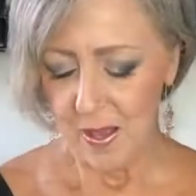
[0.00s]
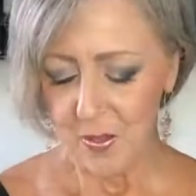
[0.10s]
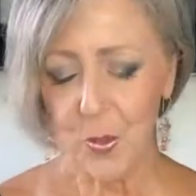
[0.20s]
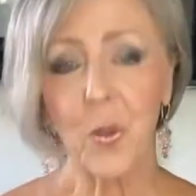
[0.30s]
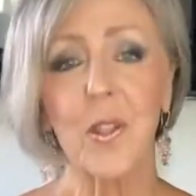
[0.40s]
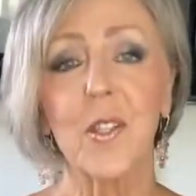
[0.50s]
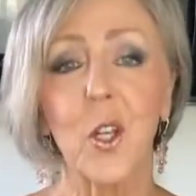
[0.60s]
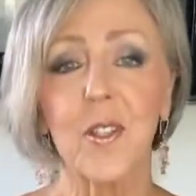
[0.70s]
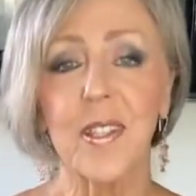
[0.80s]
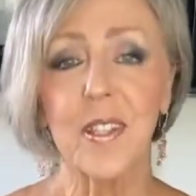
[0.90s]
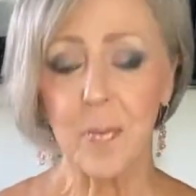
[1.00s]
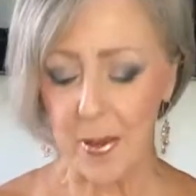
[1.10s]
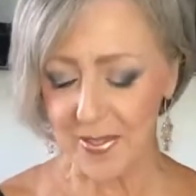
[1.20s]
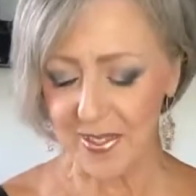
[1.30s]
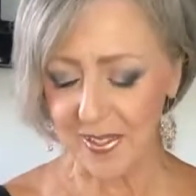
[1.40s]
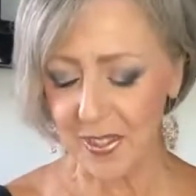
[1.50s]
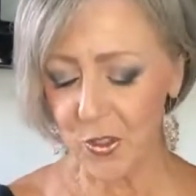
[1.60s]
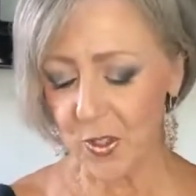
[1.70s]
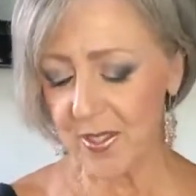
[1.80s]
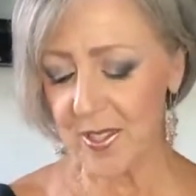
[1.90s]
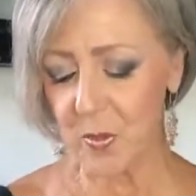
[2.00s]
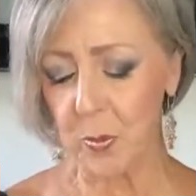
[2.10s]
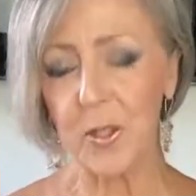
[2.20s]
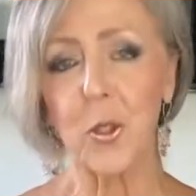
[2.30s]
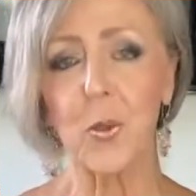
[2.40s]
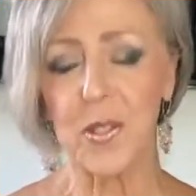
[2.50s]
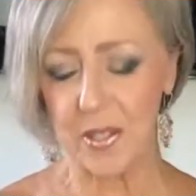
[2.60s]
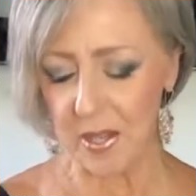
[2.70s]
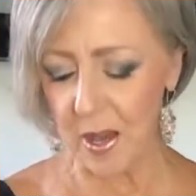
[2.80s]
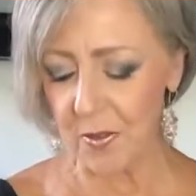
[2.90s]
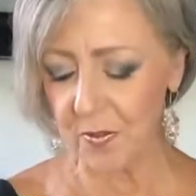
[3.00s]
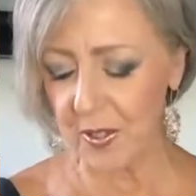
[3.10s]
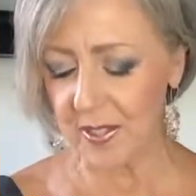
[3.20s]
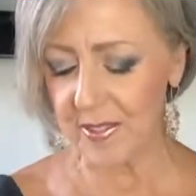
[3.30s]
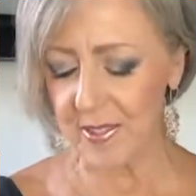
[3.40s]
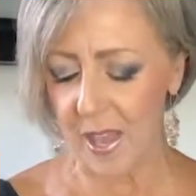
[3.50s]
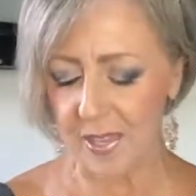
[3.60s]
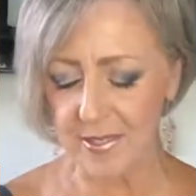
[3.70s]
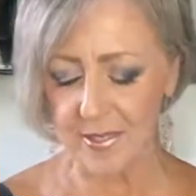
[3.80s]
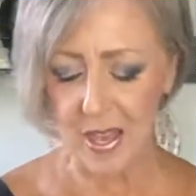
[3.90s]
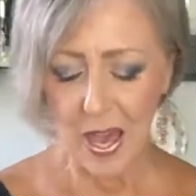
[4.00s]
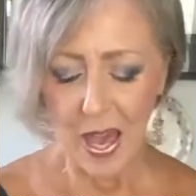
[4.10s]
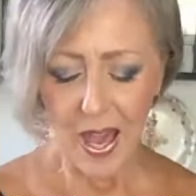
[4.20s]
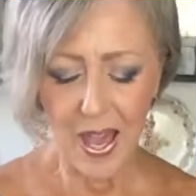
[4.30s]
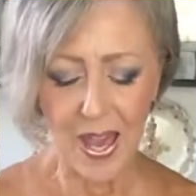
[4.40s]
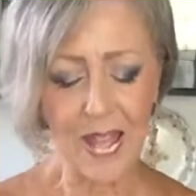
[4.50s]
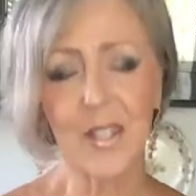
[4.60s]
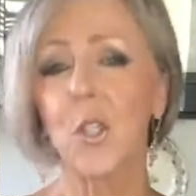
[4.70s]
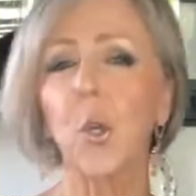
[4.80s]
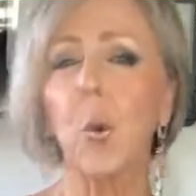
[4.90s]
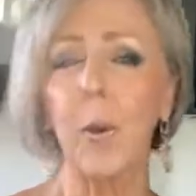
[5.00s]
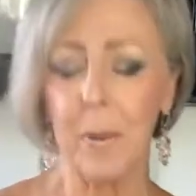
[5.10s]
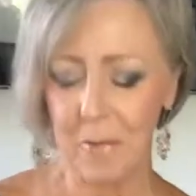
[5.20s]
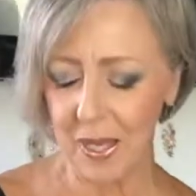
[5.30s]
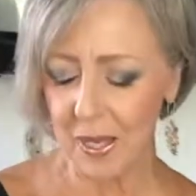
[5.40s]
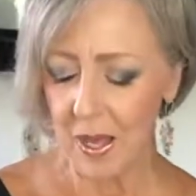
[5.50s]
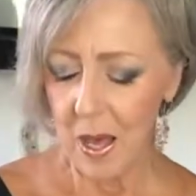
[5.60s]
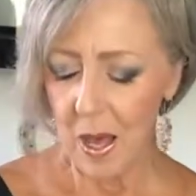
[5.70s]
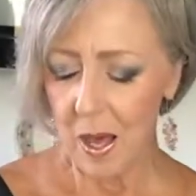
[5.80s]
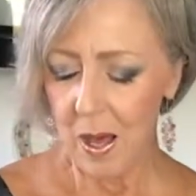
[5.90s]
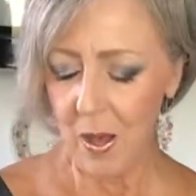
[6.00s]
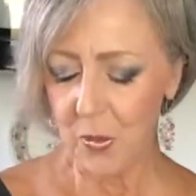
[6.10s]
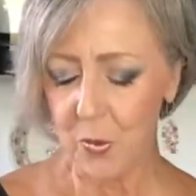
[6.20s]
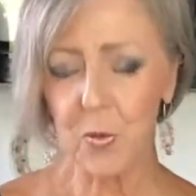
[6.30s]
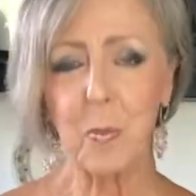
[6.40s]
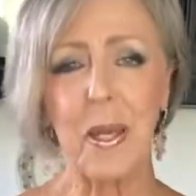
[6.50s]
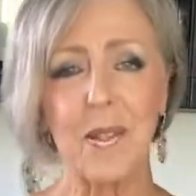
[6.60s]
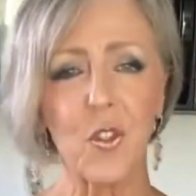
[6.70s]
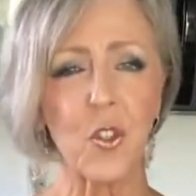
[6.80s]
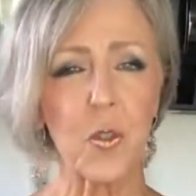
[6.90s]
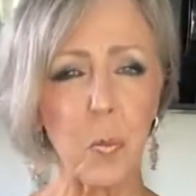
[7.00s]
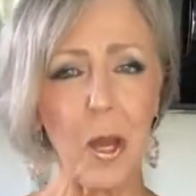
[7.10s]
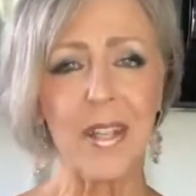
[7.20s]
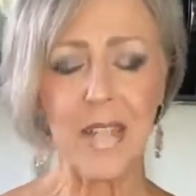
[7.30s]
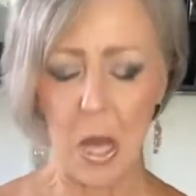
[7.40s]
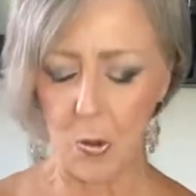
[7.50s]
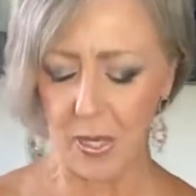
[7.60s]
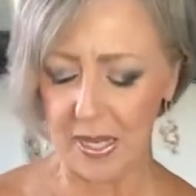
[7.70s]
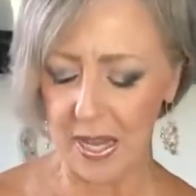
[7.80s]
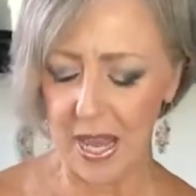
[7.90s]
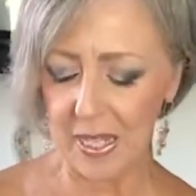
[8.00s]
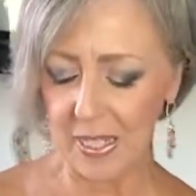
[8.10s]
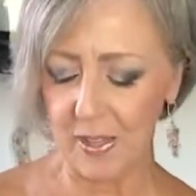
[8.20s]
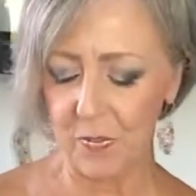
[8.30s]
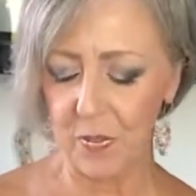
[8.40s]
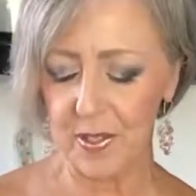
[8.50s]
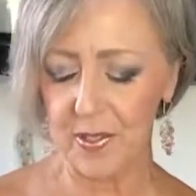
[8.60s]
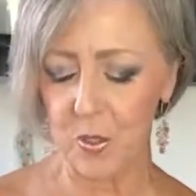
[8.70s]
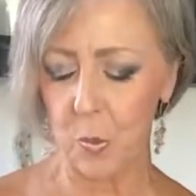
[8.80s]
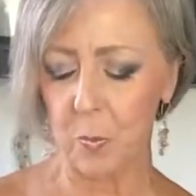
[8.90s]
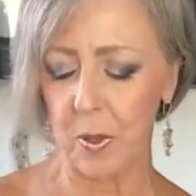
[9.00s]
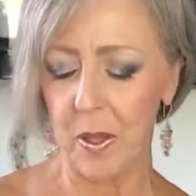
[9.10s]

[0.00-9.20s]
So this looks and smells delicious. It's reduced enough. It's nice and creamy. Those beans just break down and give this soup